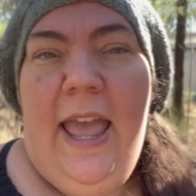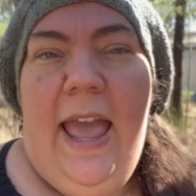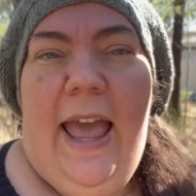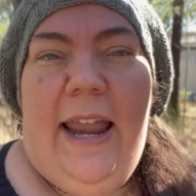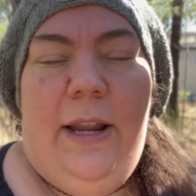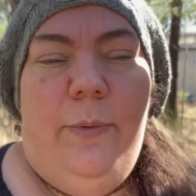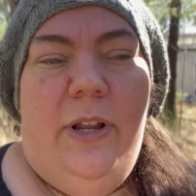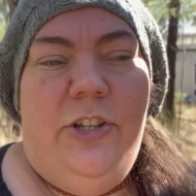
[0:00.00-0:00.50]

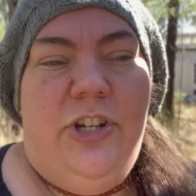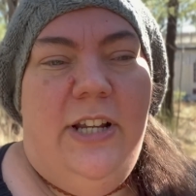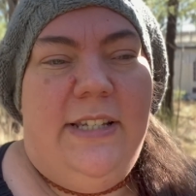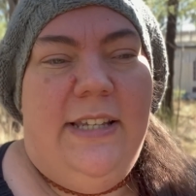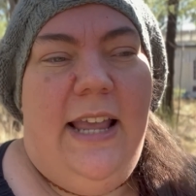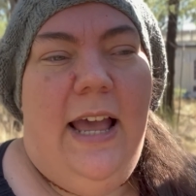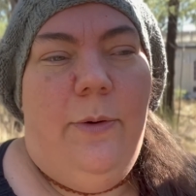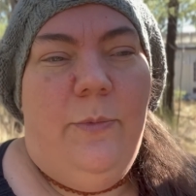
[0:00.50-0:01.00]
and he went and
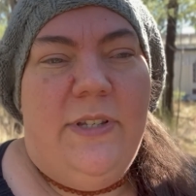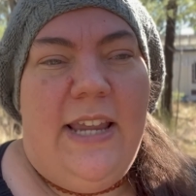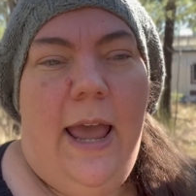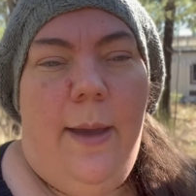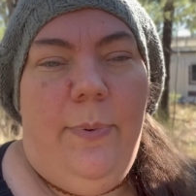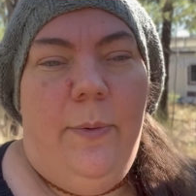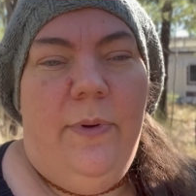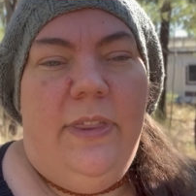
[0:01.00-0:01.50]
checked it out and was
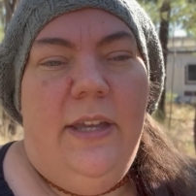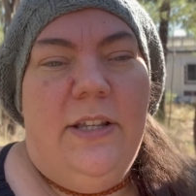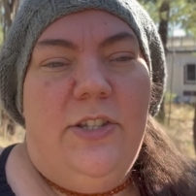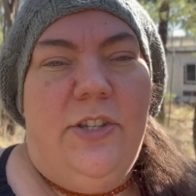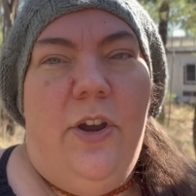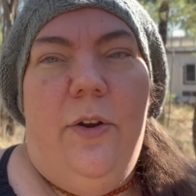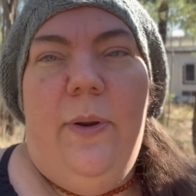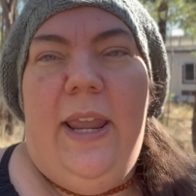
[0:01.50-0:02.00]
happy with it,
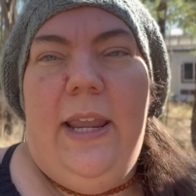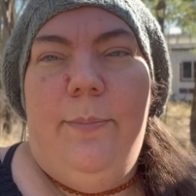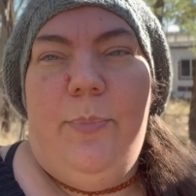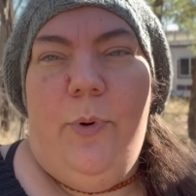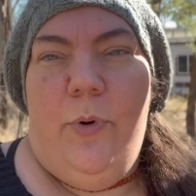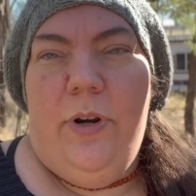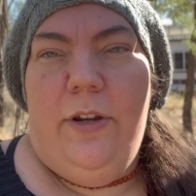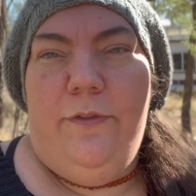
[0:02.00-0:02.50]
so he
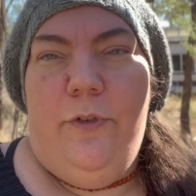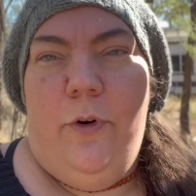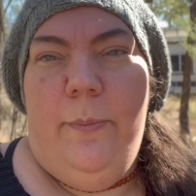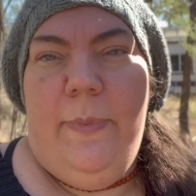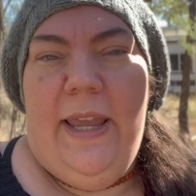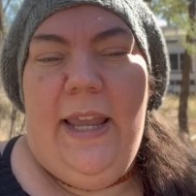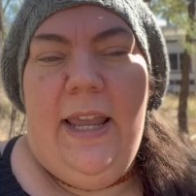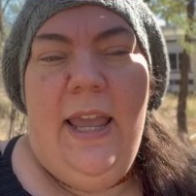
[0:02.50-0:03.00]
bought it for
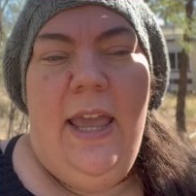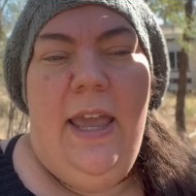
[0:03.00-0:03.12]
me.